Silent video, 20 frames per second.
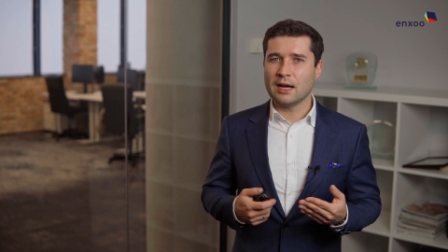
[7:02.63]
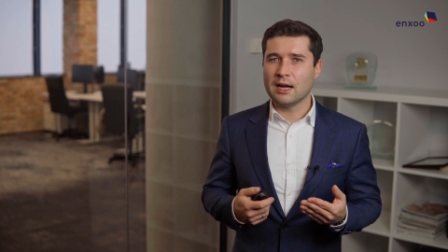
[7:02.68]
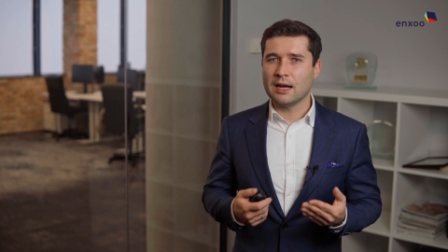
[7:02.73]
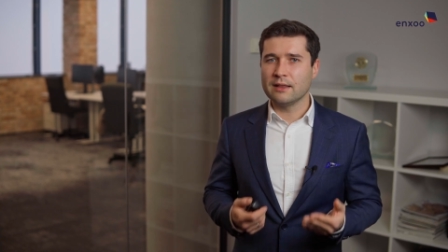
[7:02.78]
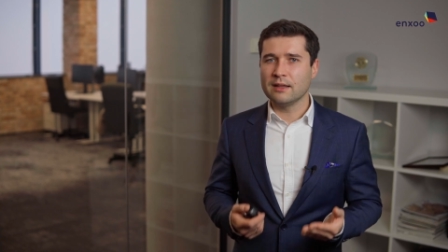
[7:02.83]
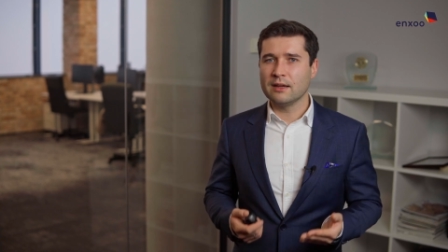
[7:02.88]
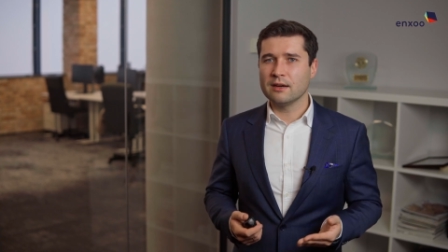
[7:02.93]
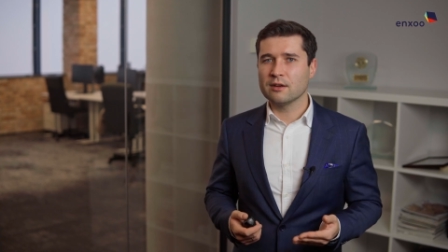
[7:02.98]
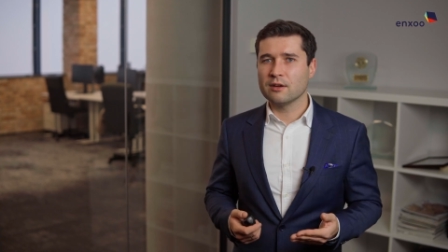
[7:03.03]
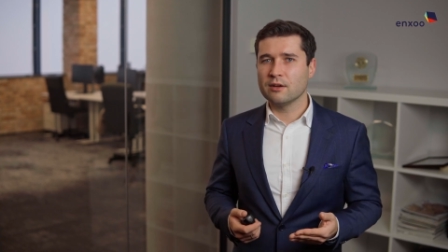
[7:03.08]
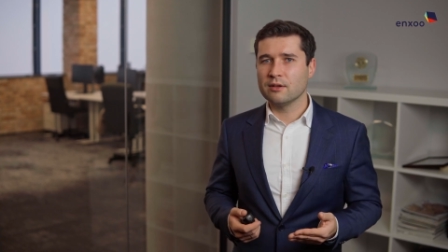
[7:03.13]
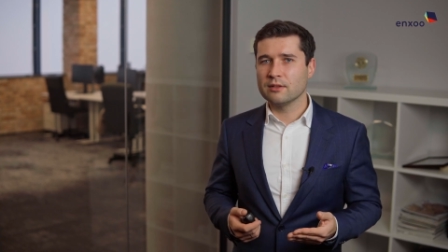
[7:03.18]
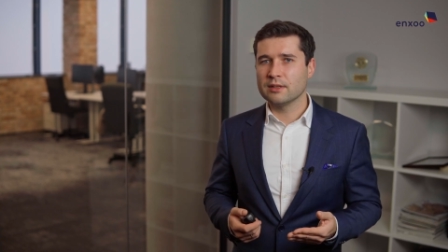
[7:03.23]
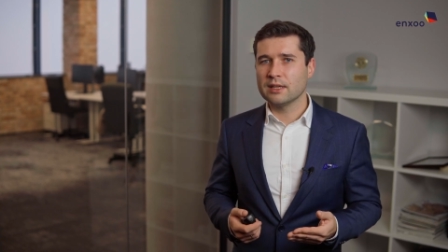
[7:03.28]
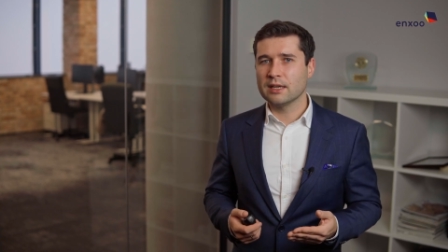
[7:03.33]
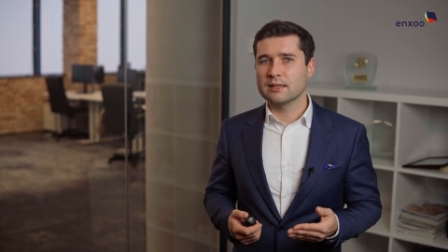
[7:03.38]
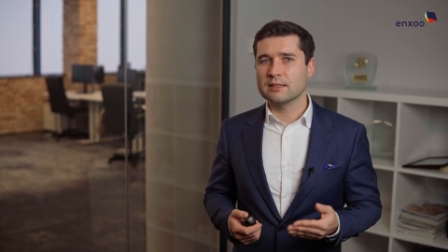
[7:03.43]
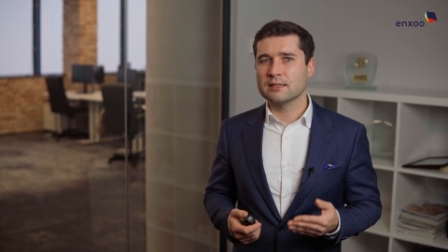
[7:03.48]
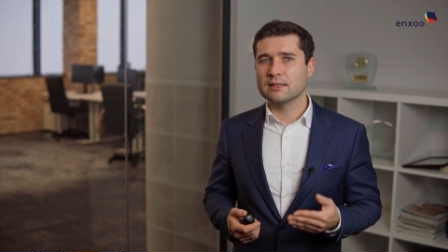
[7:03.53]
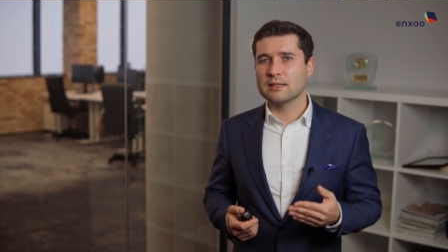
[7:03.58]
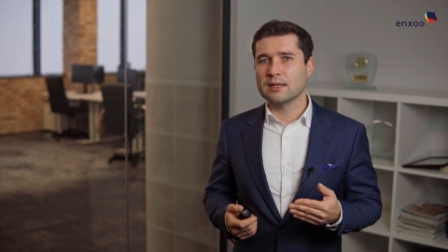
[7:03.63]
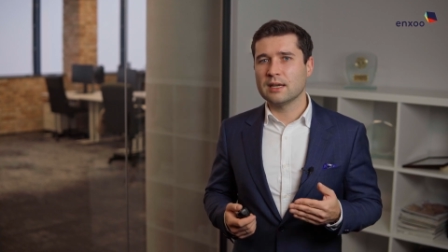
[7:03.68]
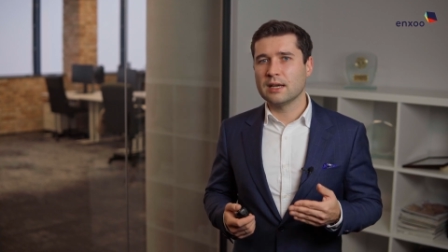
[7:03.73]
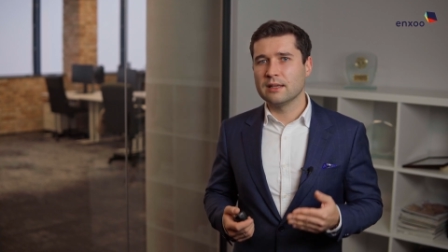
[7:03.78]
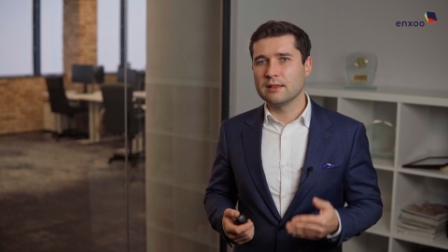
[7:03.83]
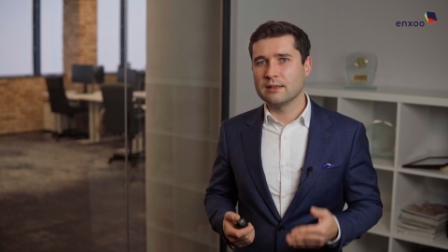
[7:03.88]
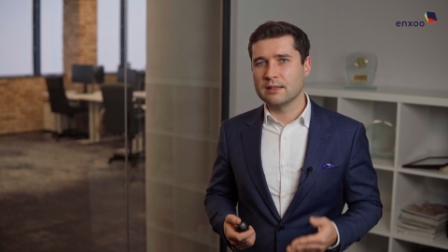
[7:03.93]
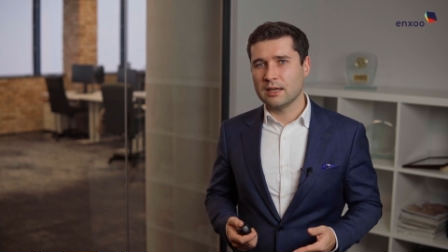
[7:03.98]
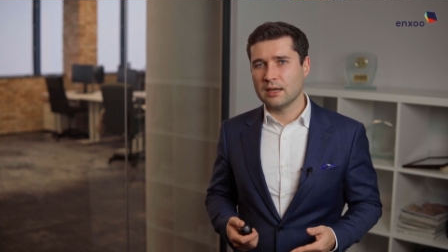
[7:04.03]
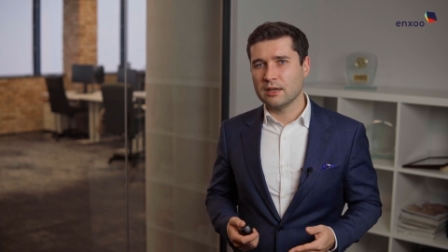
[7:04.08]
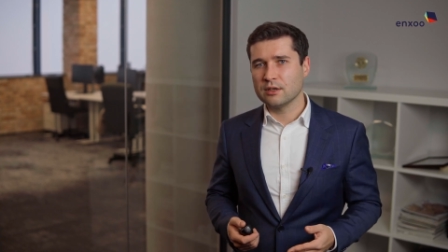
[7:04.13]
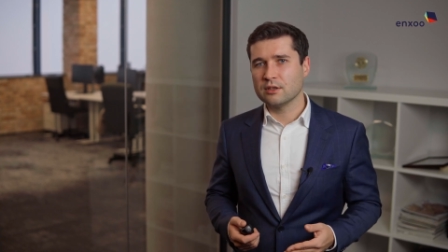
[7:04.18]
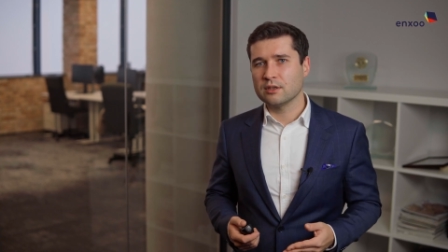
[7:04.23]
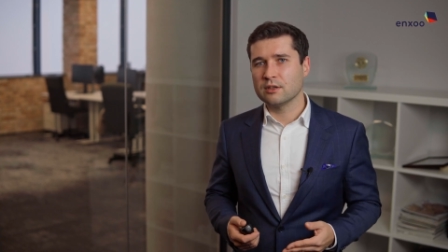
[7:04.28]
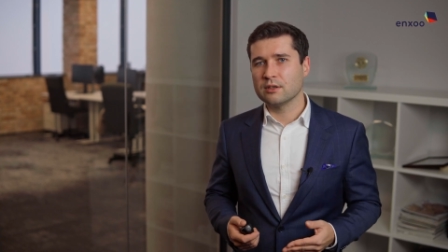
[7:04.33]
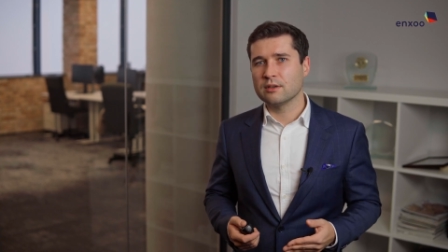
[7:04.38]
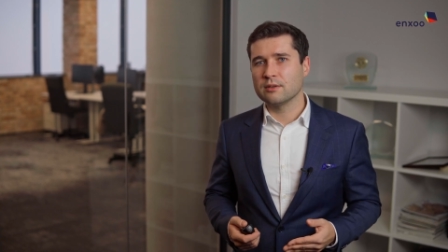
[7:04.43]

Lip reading: other contexts untouched.